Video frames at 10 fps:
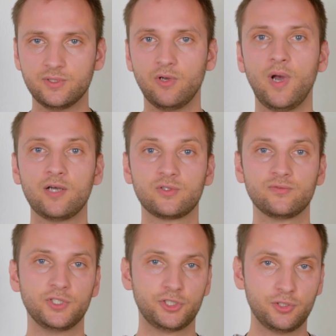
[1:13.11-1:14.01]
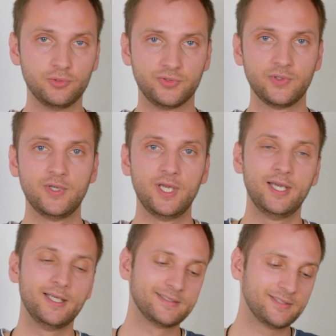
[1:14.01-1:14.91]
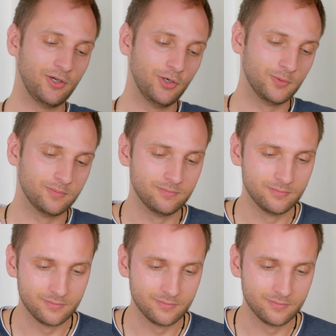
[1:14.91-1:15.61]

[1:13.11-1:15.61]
you know, out of the shoot. So